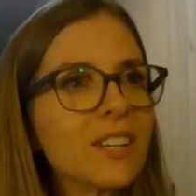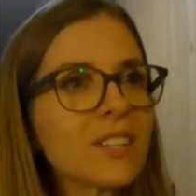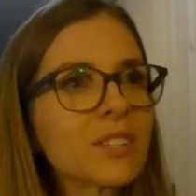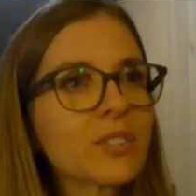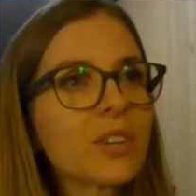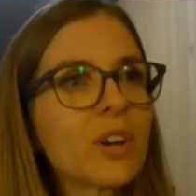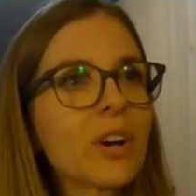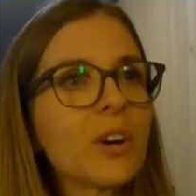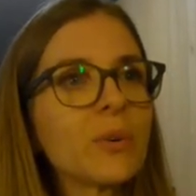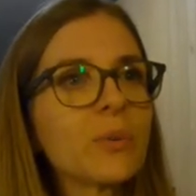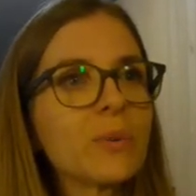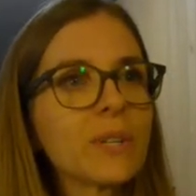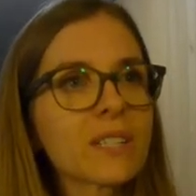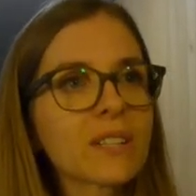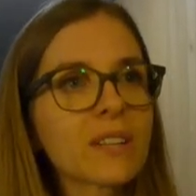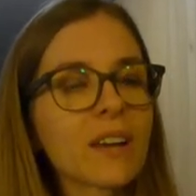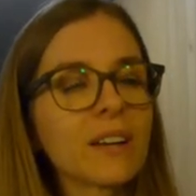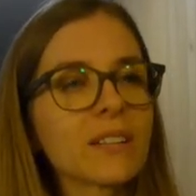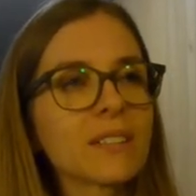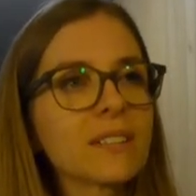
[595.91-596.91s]
So we
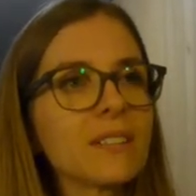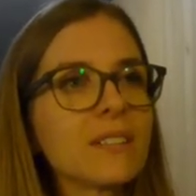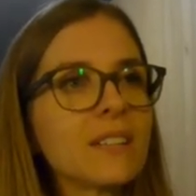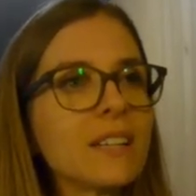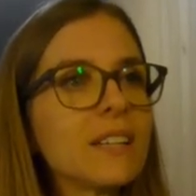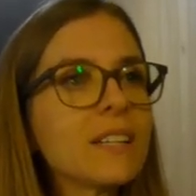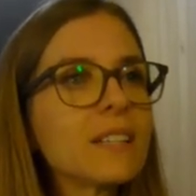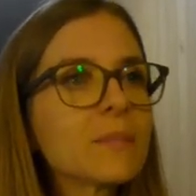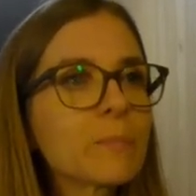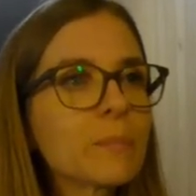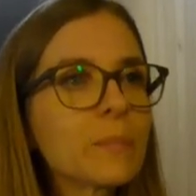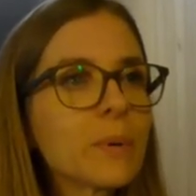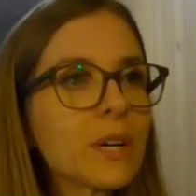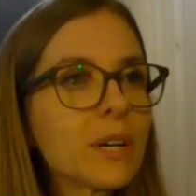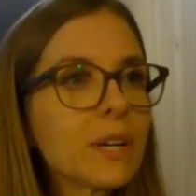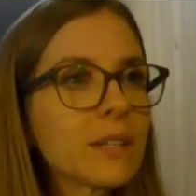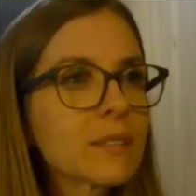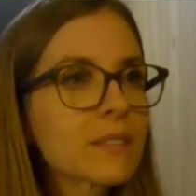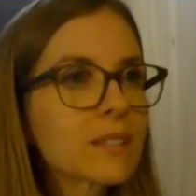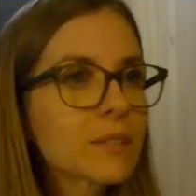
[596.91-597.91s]
started it,
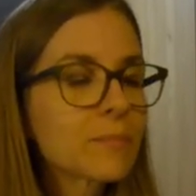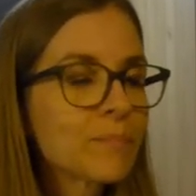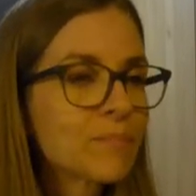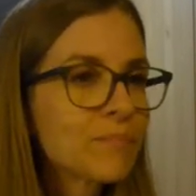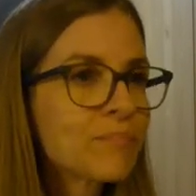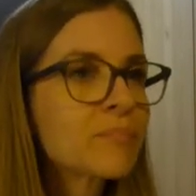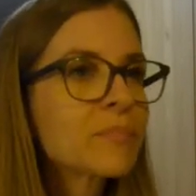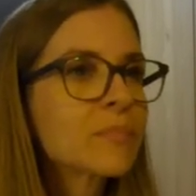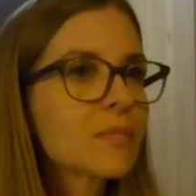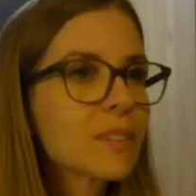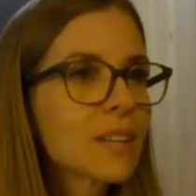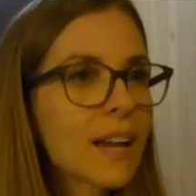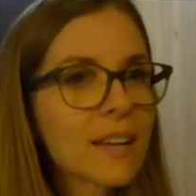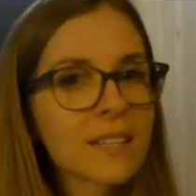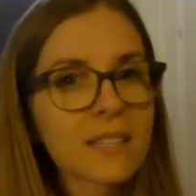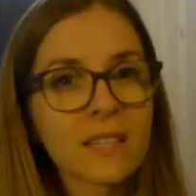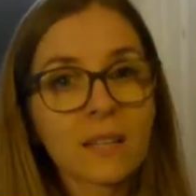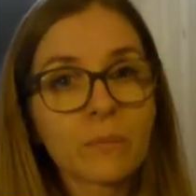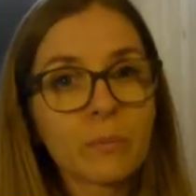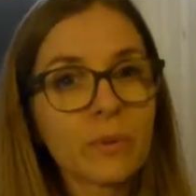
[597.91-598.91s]
but
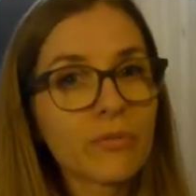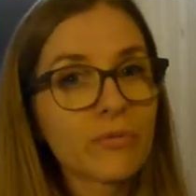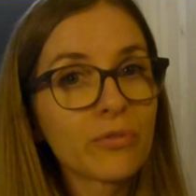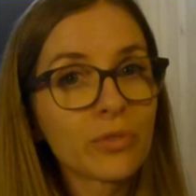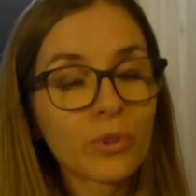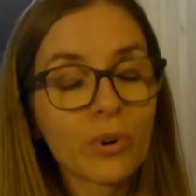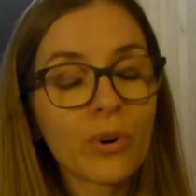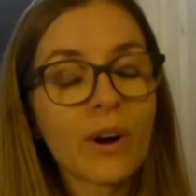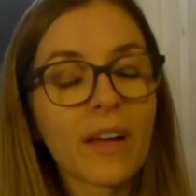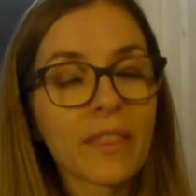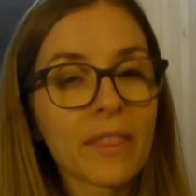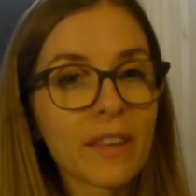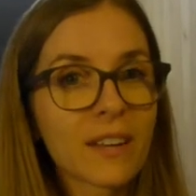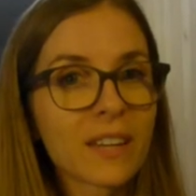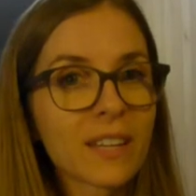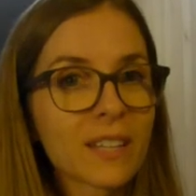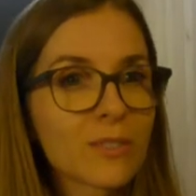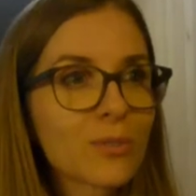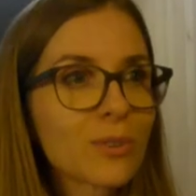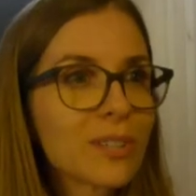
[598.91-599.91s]
As said before, I
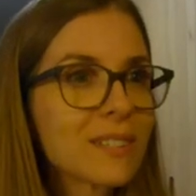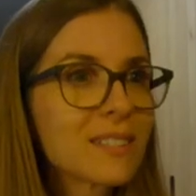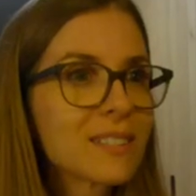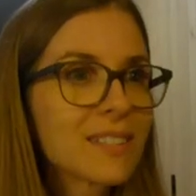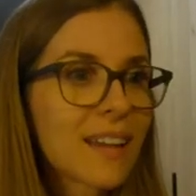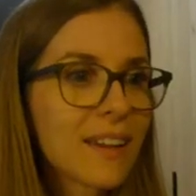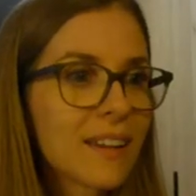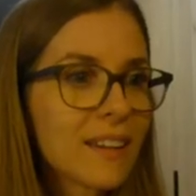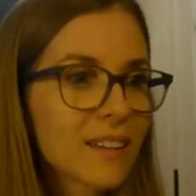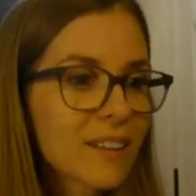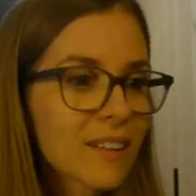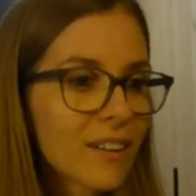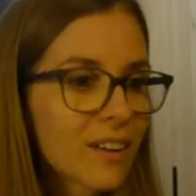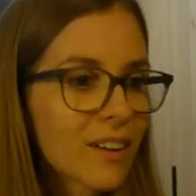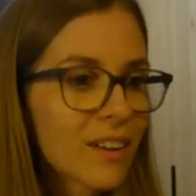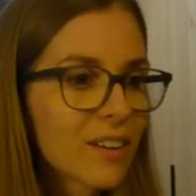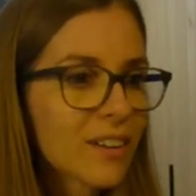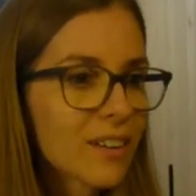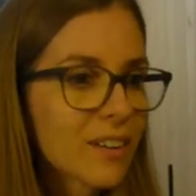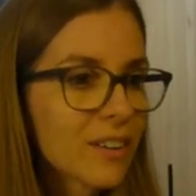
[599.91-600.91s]
think it will take
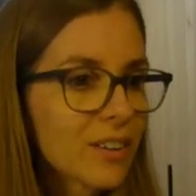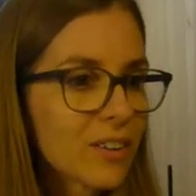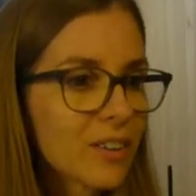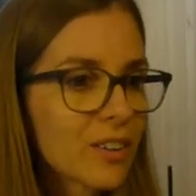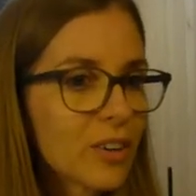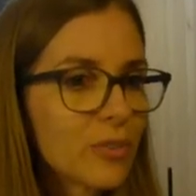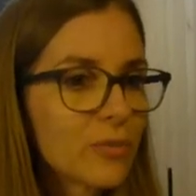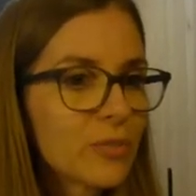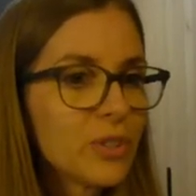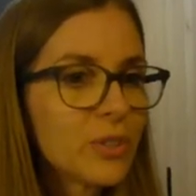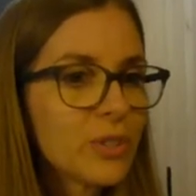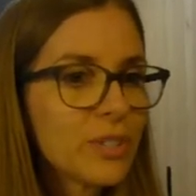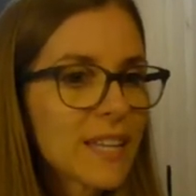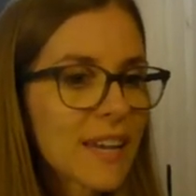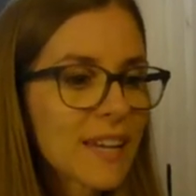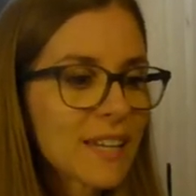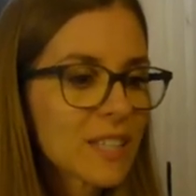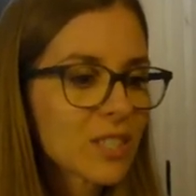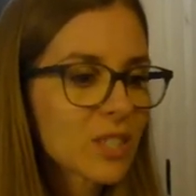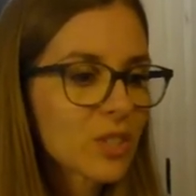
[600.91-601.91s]
a few
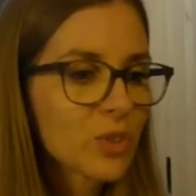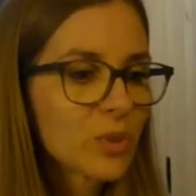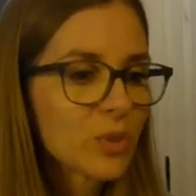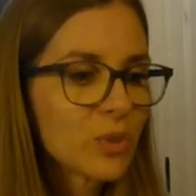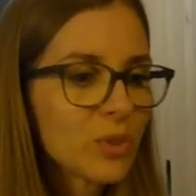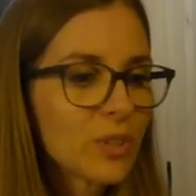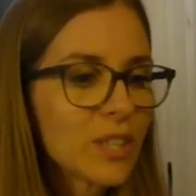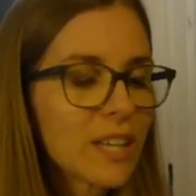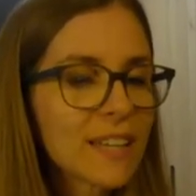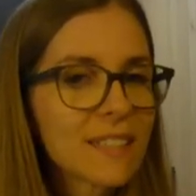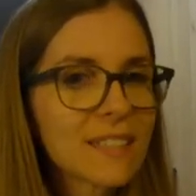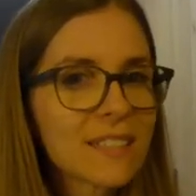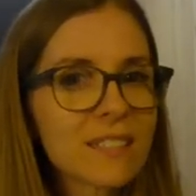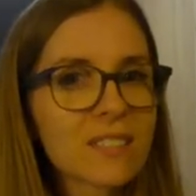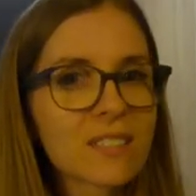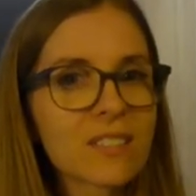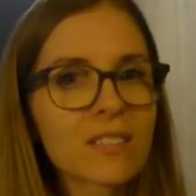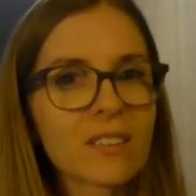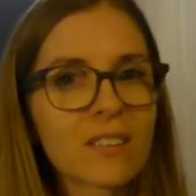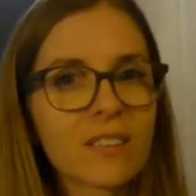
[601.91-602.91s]
days to get
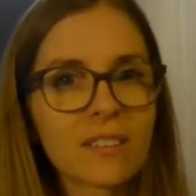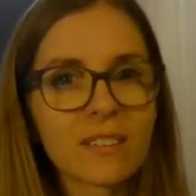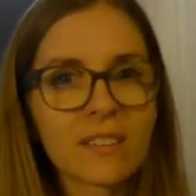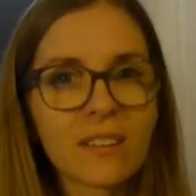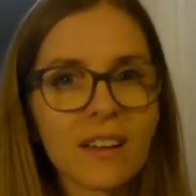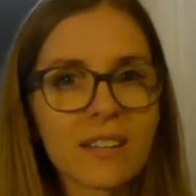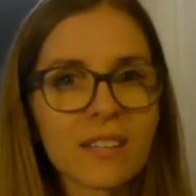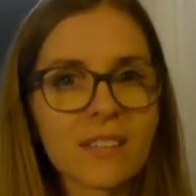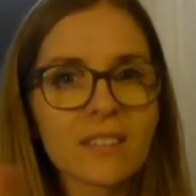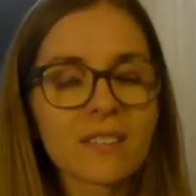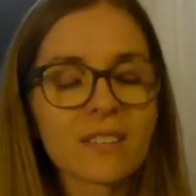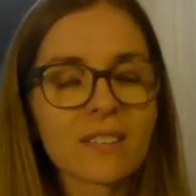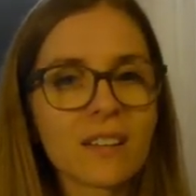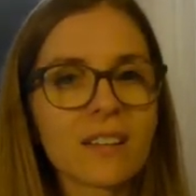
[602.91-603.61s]
it nice